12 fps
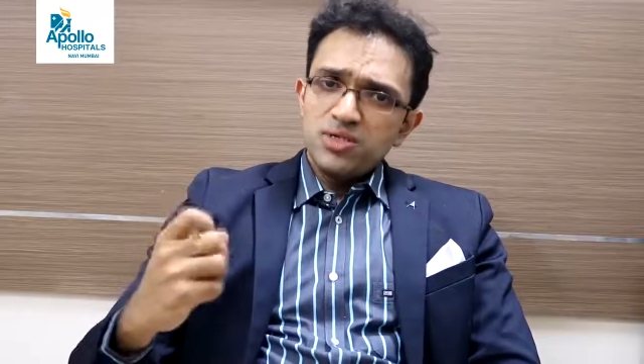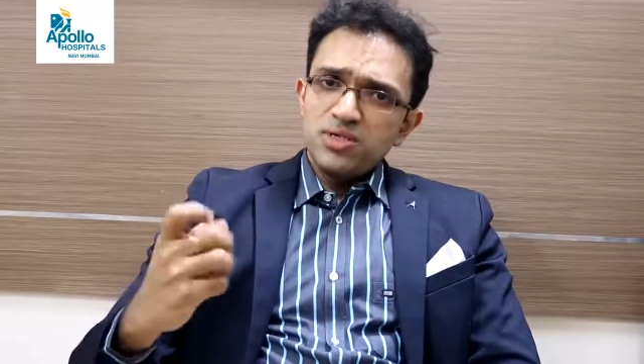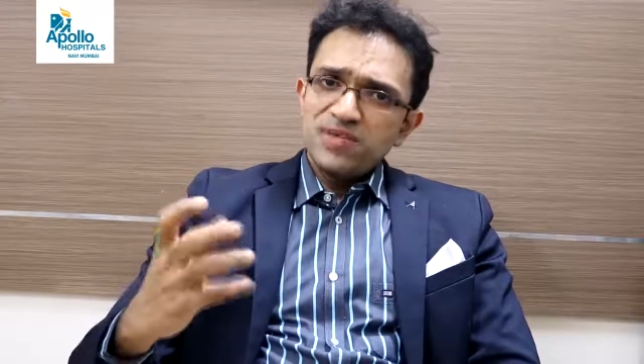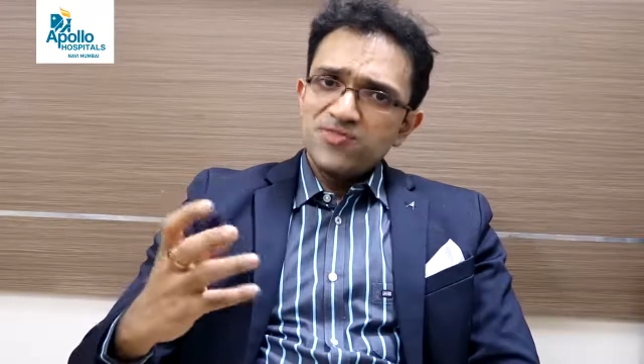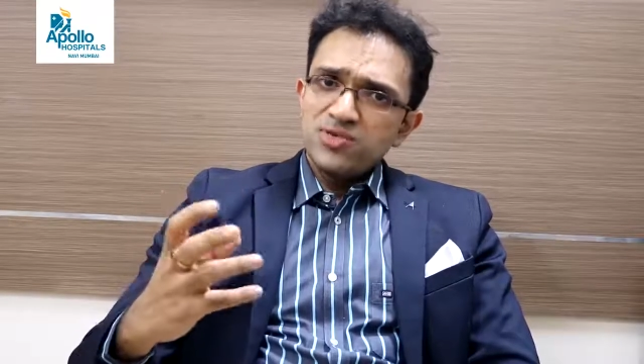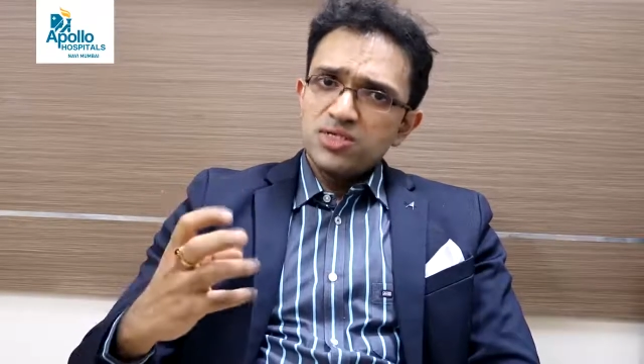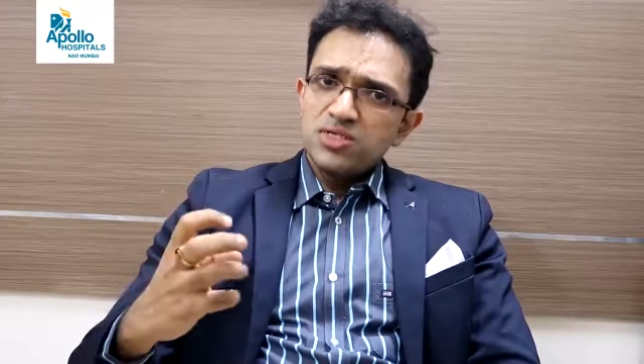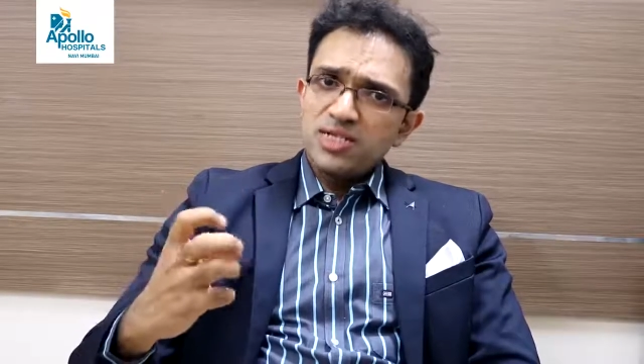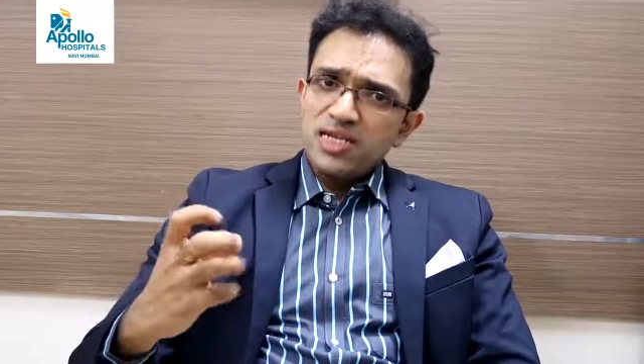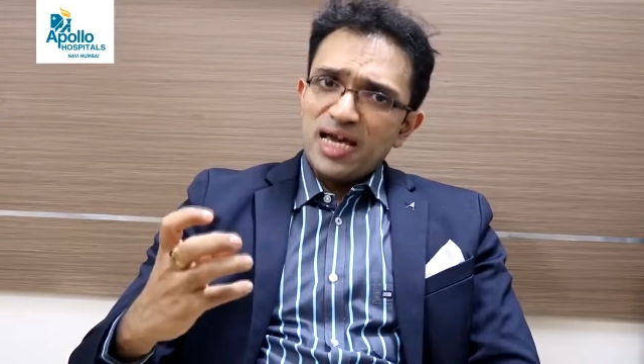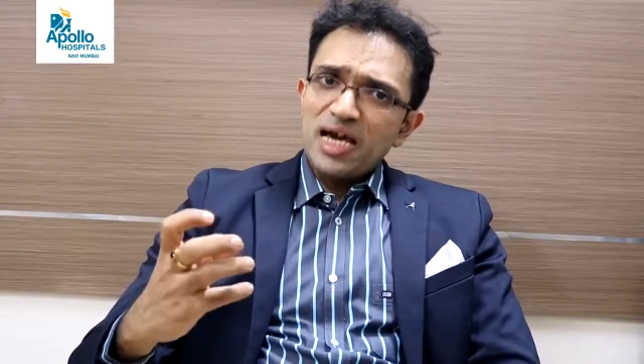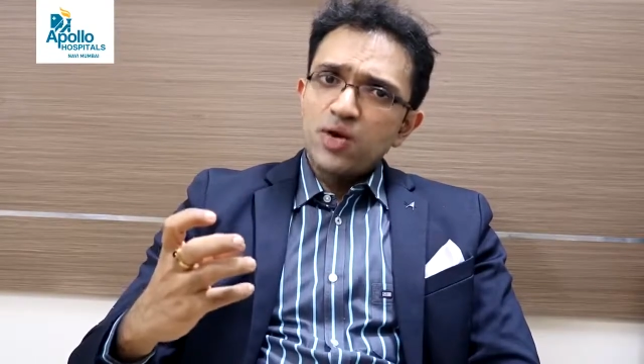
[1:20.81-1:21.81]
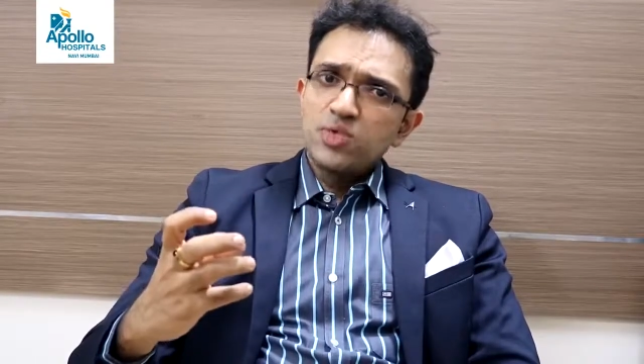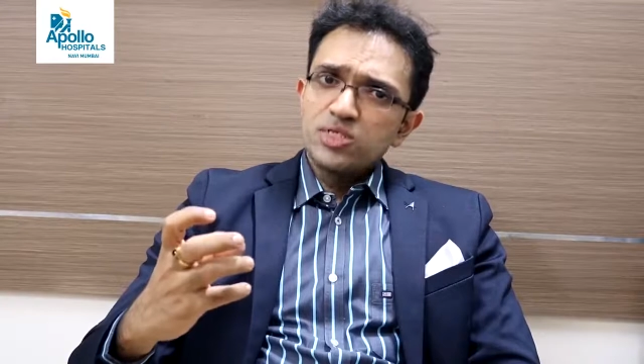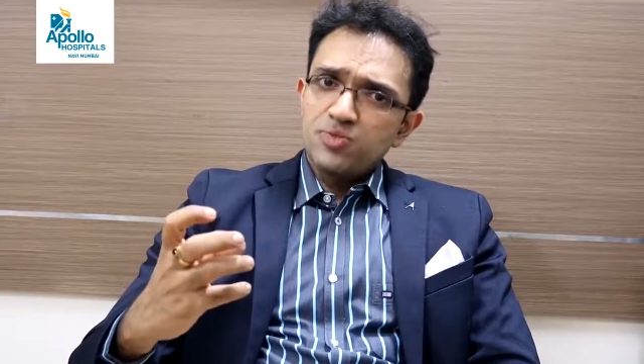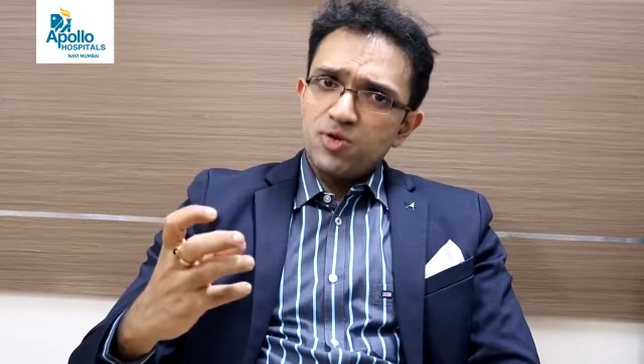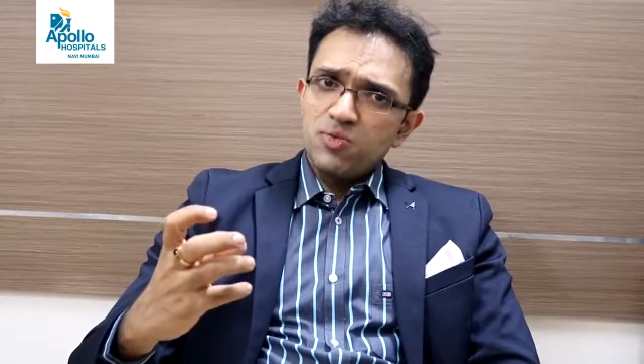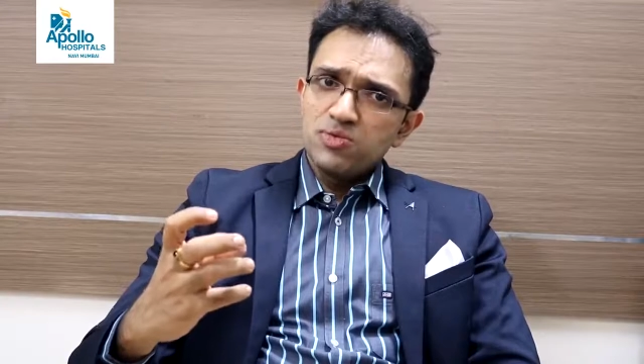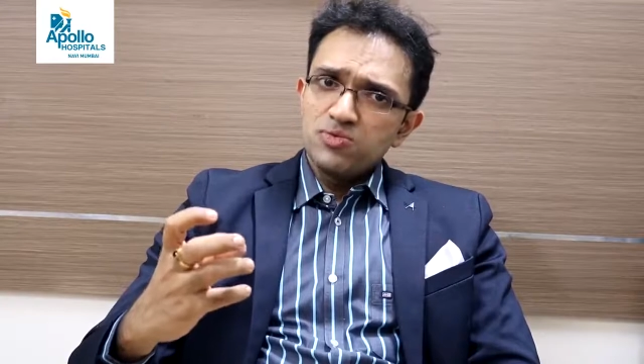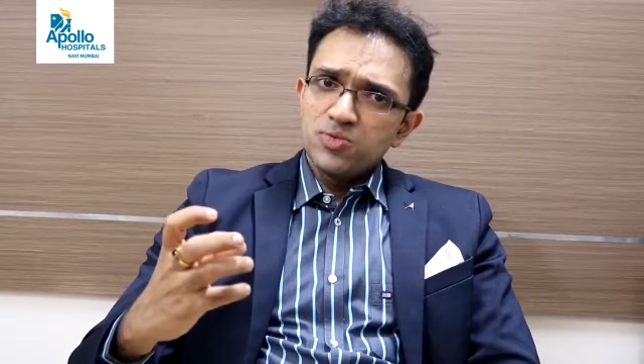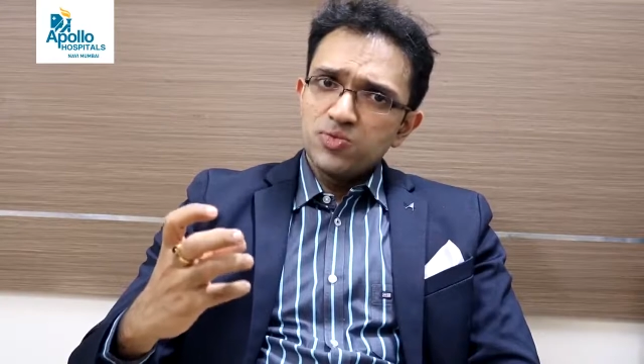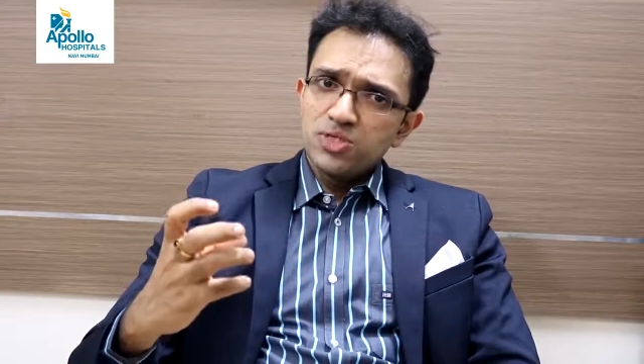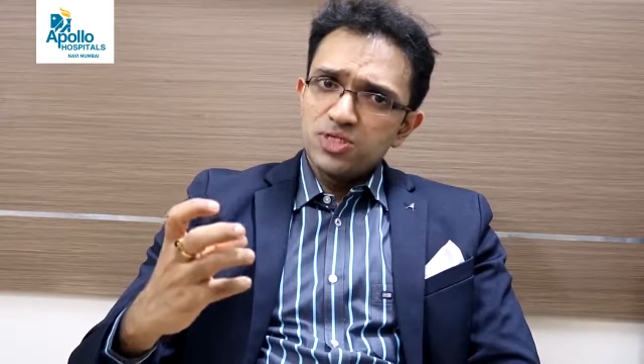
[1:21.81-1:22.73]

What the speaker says: deficits and language problems,